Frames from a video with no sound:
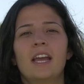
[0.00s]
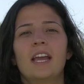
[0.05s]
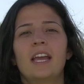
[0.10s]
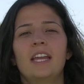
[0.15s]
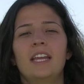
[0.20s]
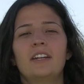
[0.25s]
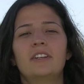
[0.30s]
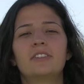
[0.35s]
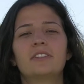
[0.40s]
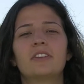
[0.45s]

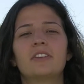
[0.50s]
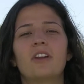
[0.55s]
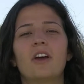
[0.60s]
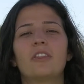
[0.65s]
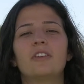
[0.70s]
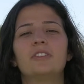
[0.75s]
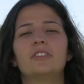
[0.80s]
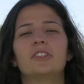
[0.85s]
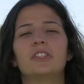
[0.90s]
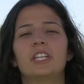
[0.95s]
Here's
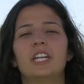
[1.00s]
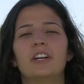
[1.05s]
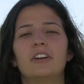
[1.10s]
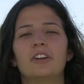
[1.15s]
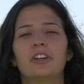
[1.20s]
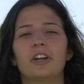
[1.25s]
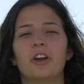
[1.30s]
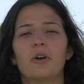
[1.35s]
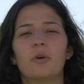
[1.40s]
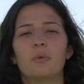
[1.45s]
another
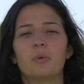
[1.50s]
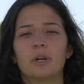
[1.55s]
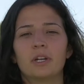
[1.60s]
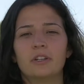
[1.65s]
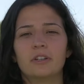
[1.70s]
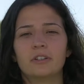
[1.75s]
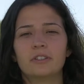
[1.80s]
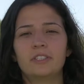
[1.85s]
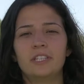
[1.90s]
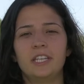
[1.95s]
scenario where
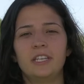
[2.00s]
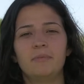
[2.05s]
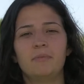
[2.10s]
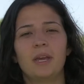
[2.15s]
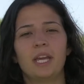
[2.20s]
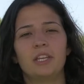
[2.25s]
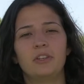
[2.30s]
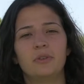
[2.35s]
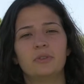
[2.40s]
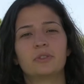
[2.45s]
your team
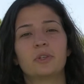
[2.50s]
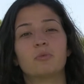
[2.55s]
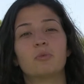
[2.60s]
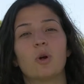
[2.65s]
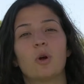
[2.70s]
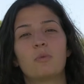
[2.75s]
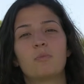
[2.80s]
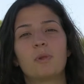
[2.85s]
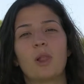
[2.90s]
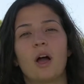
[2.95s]
may use a
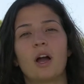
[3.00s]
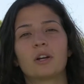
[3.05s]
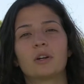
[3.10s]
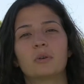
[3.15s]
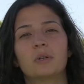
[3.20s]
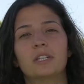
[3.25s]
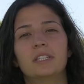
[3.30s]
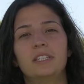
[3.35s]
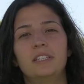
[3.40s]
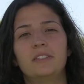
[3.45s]
roadblock
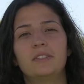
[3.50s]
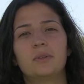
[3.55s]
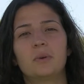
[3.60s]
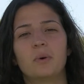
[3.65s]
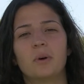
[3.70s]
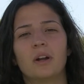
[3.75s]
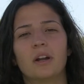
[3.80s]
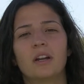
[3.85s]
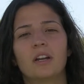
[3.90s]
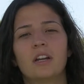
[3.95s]
or a
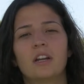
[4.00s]
detour.